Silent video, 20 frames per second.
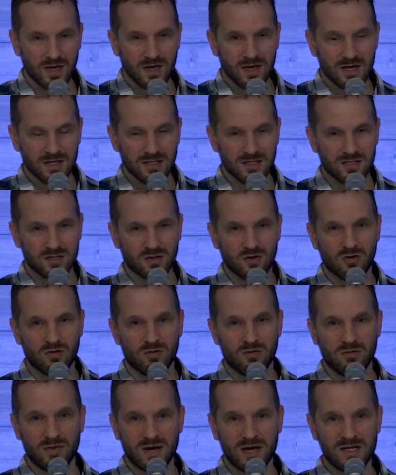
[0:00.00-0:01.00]
And so
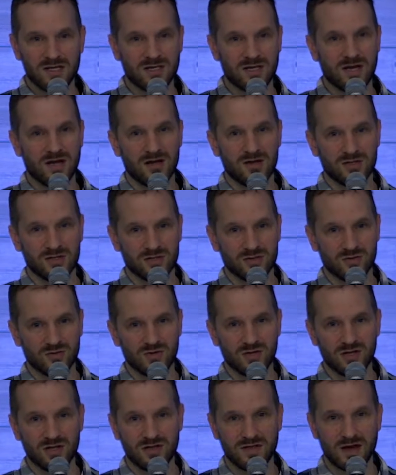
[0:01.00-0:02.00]
my challenge is
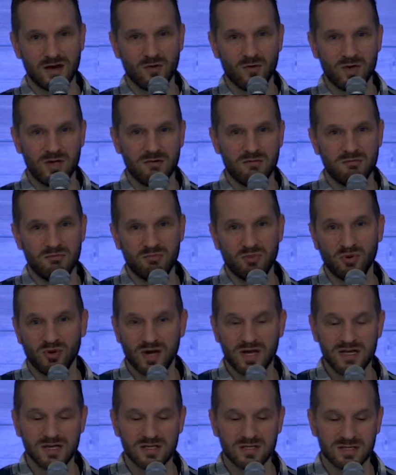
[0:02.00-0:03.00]
really that we
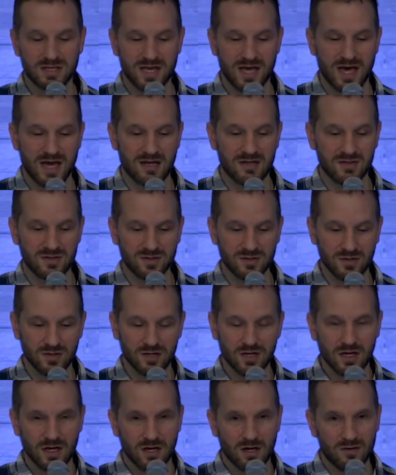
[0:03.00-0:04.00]
embrace the attitude
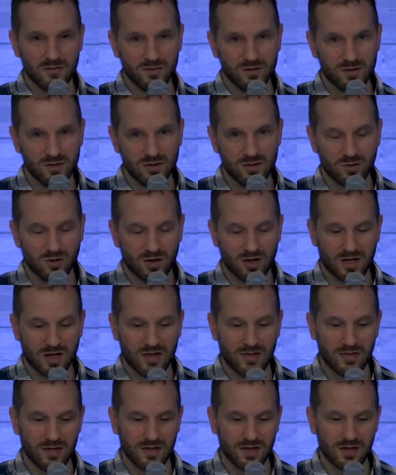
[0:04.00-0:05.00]
of a good work
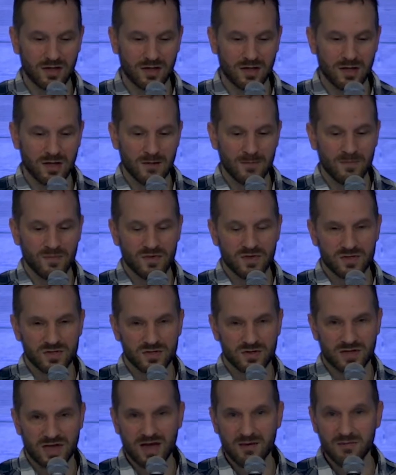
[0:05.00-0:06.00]
ethic.
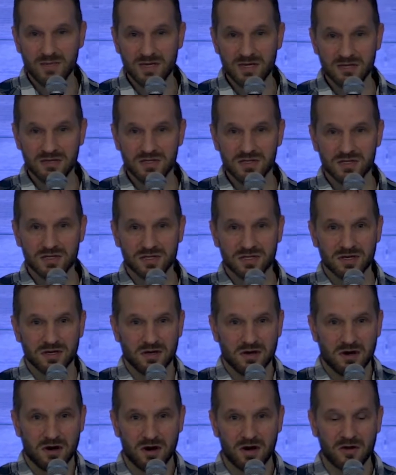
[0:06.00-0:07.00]
So that means
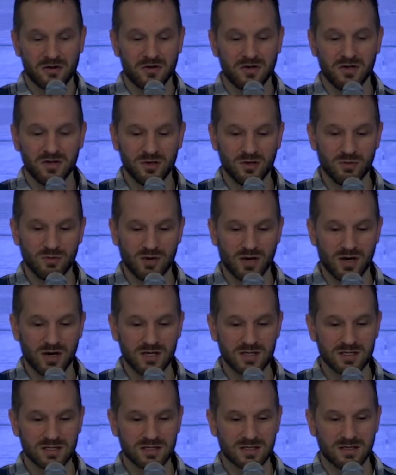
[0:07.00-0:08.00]
honoring your
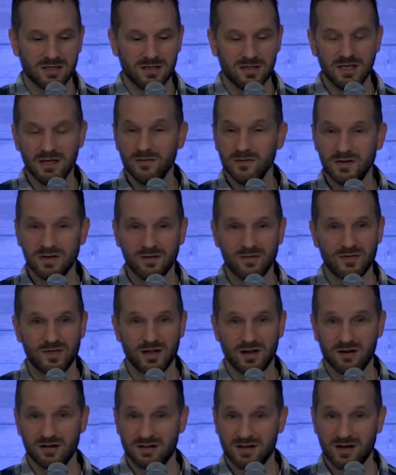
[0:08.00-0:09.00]
boss, even if
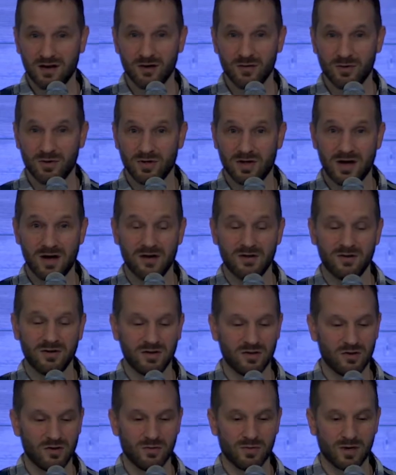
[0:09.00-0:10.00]
they are terrible,
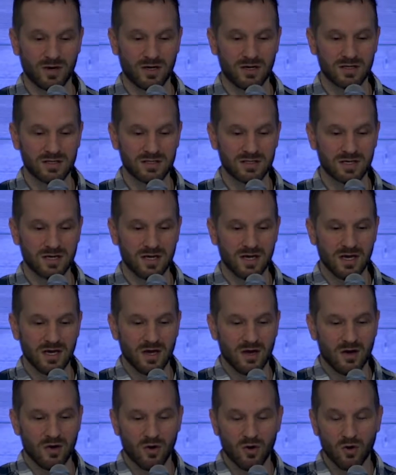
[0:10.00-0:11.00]
honoring your boss.
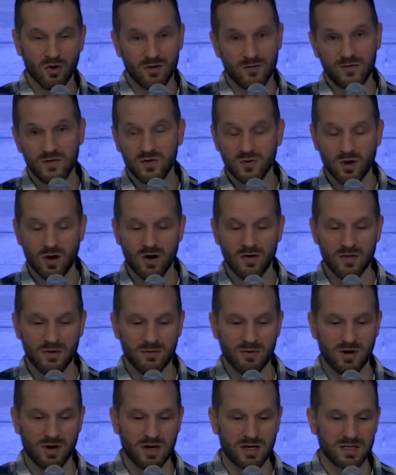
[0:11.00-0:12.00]
Or if you are the
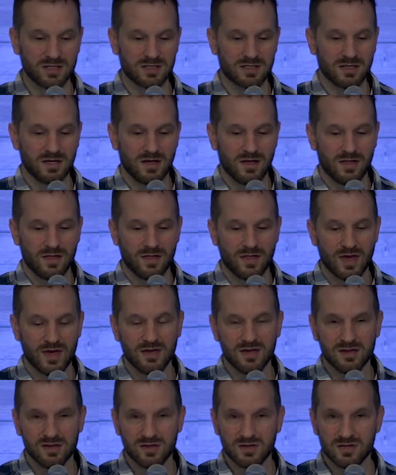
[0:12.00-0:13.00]
boss,
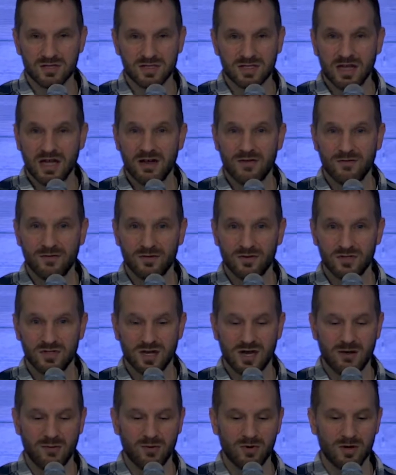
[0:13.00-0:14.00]
thanking your staff for a
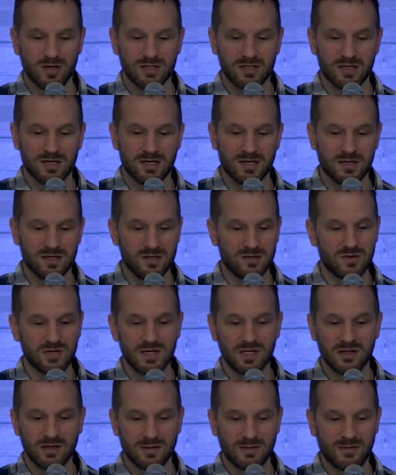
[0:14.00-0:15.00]
job well done and
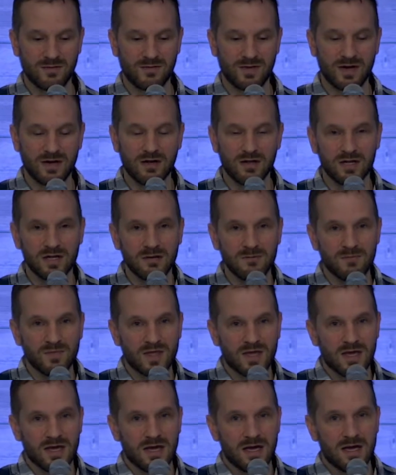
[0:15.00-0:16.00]
treating them fairly
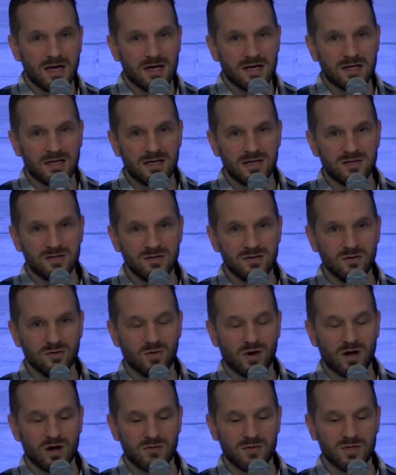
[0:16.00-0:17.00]
uh, as you'd
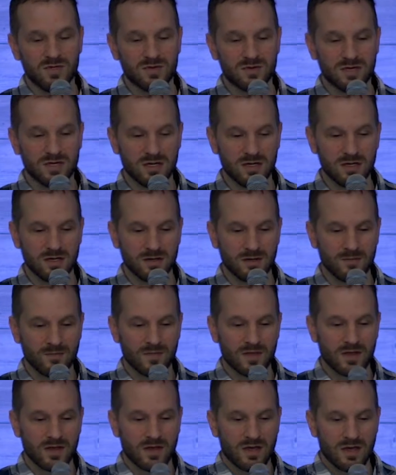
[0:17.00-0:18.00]
want to be treated.
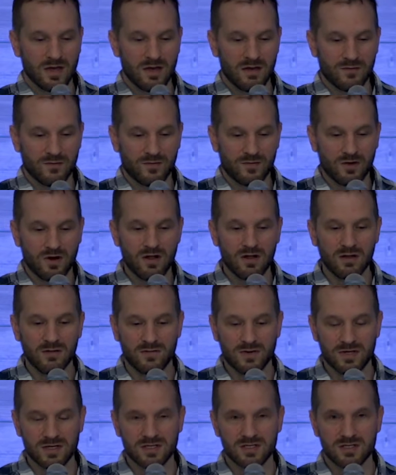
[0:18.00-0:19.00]
And for all
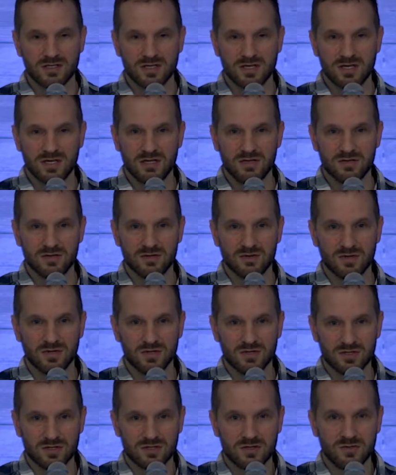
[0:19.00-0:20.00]
of us, it is really
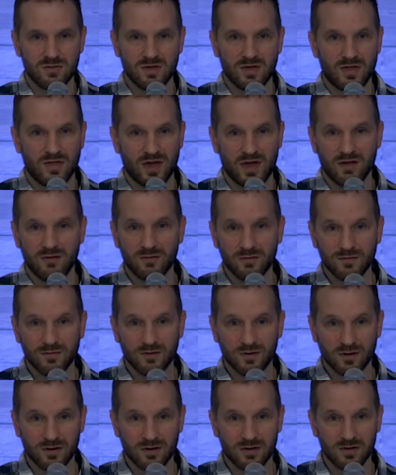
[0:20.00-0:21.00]
just to be thankful
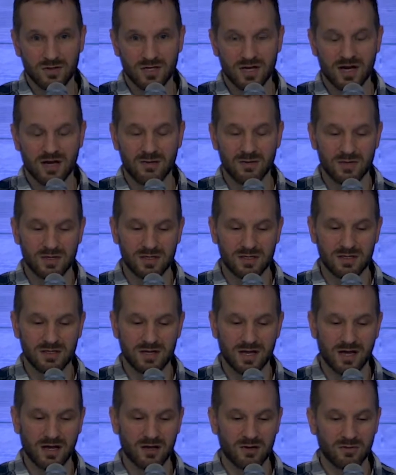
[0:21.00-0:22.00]
for our job and to
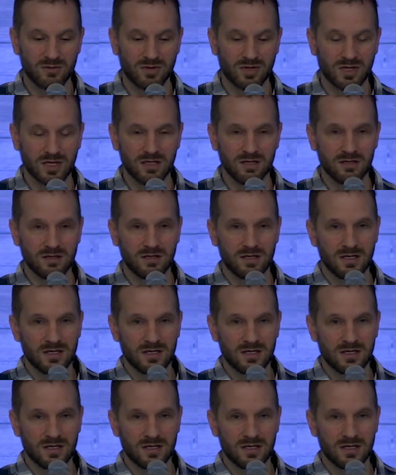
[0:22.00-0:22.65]
not complain.